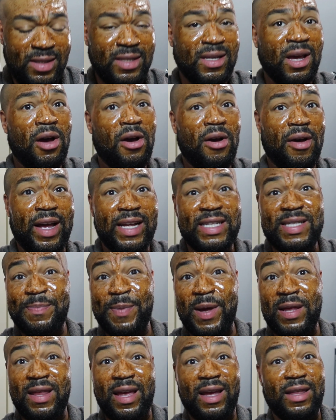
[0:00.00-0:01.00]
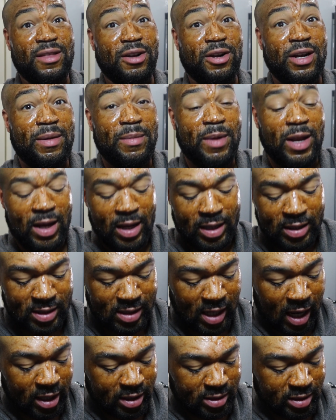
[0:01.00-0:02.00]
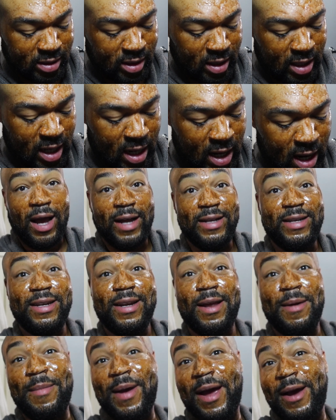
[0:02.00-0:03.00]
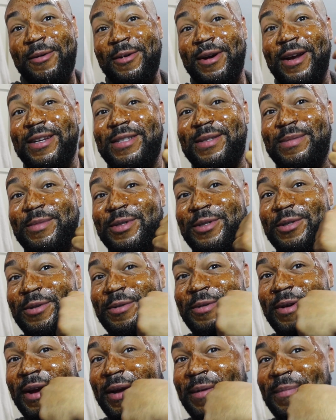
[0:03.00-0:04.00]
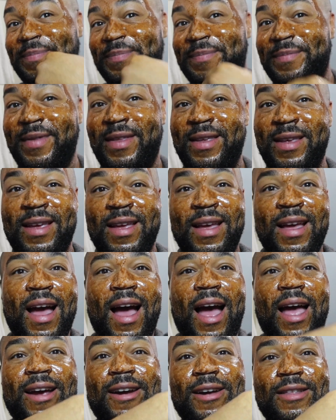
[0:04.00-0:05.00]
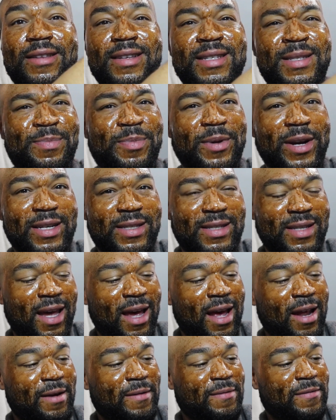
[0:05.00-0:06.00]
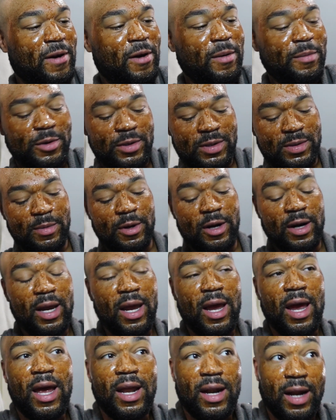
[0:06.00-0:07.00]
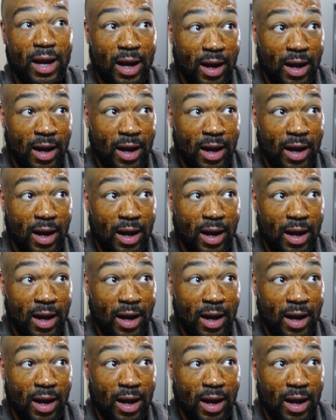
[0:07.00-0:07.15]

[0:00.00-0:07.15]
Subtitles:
So it's been like 30 minutes actually. I did come back wearing some jewelry. I got this bracelet at a farmer's market and